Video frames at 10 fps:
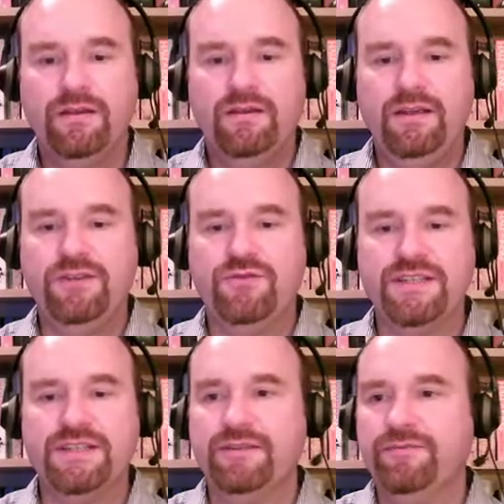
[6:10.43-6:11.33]

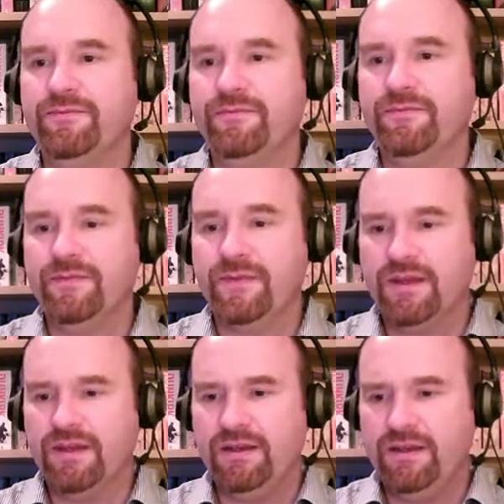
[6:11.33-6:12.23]
Interesting.
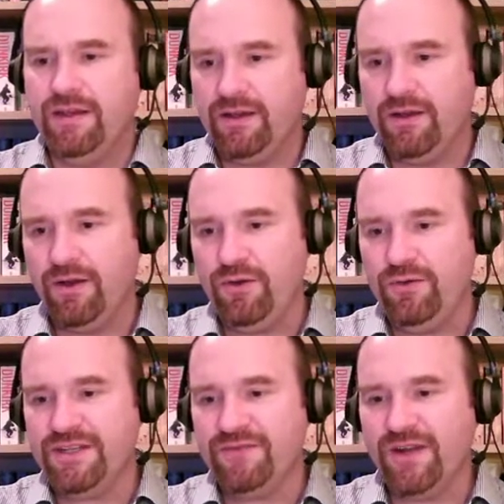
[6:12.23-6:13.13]

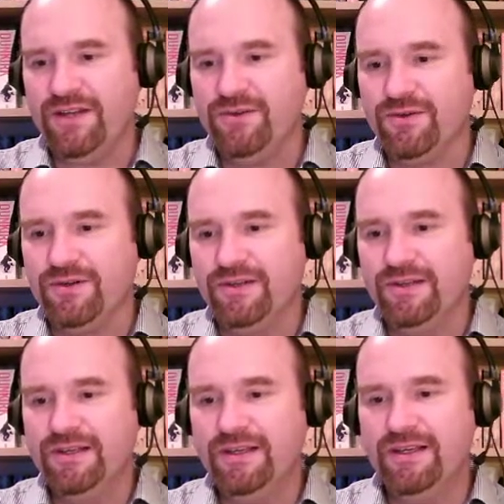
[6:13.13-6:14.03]
Who's in Rundor?
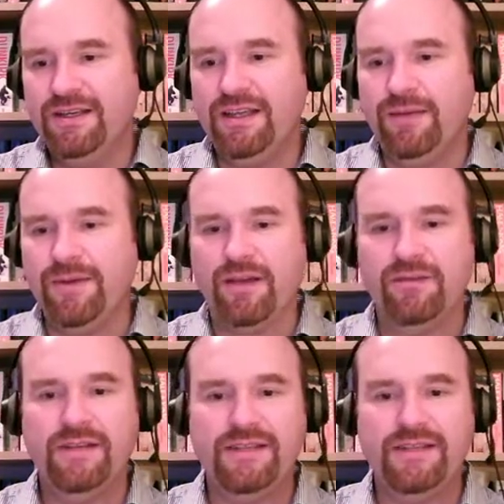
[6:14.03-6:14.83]
There we go. It